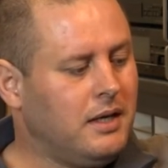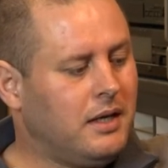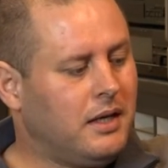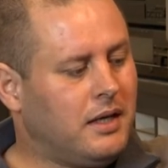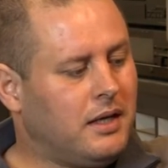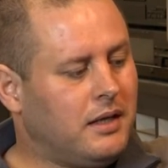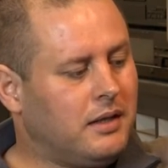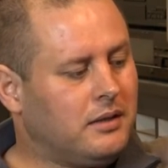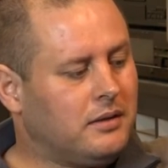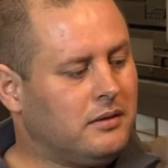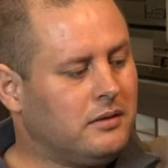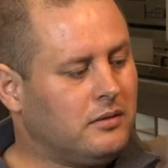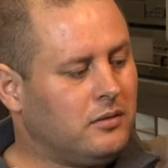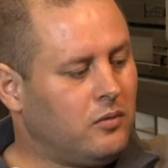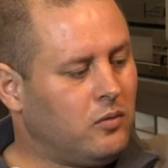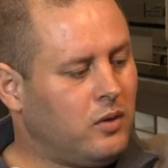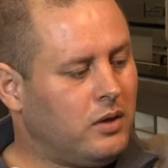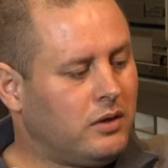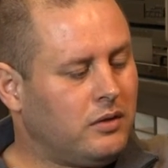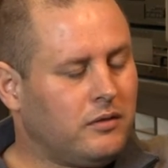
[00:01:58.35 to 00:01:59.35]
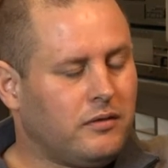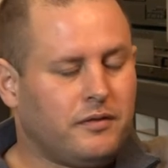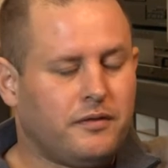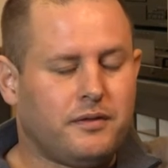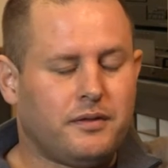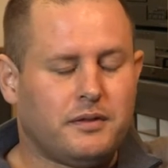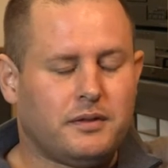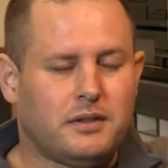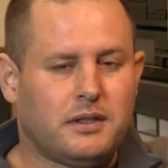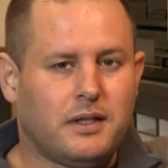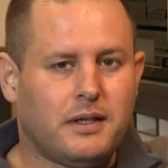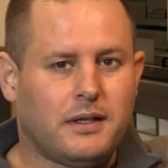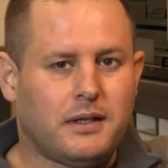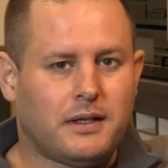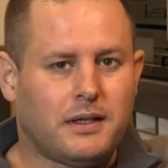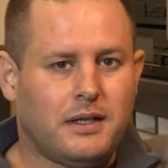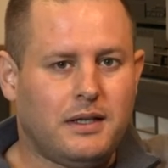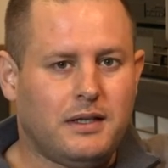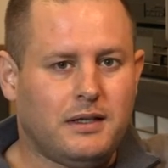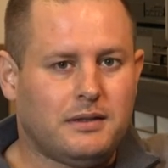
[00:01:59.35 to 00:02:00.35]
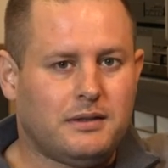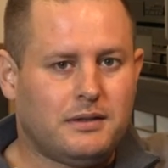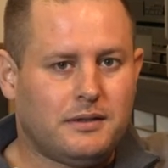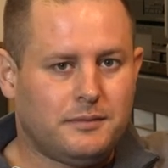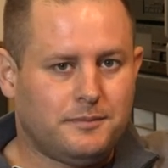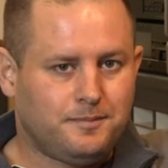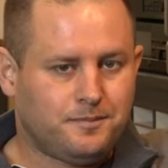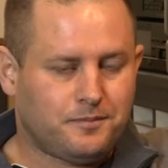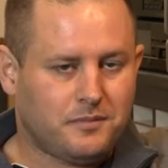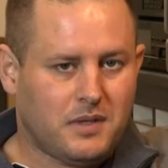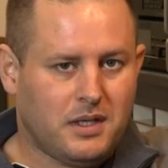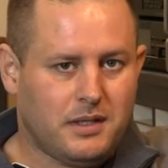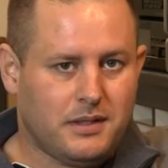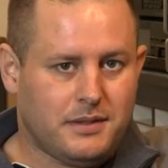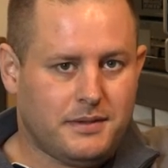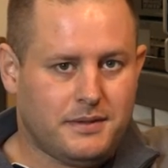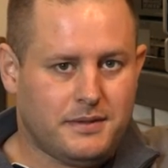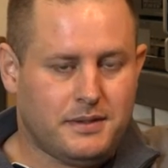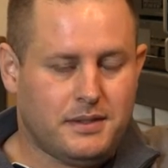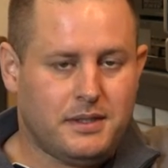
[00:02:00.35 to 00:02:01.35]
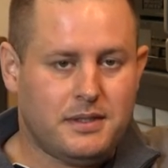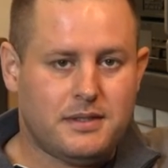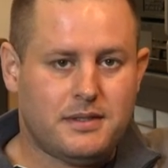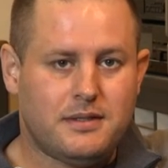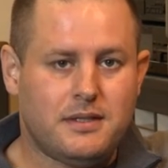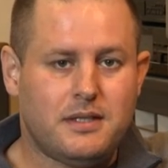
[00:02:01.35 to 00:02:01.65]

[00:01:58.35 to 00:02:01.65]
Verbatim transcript: And one of their kit is this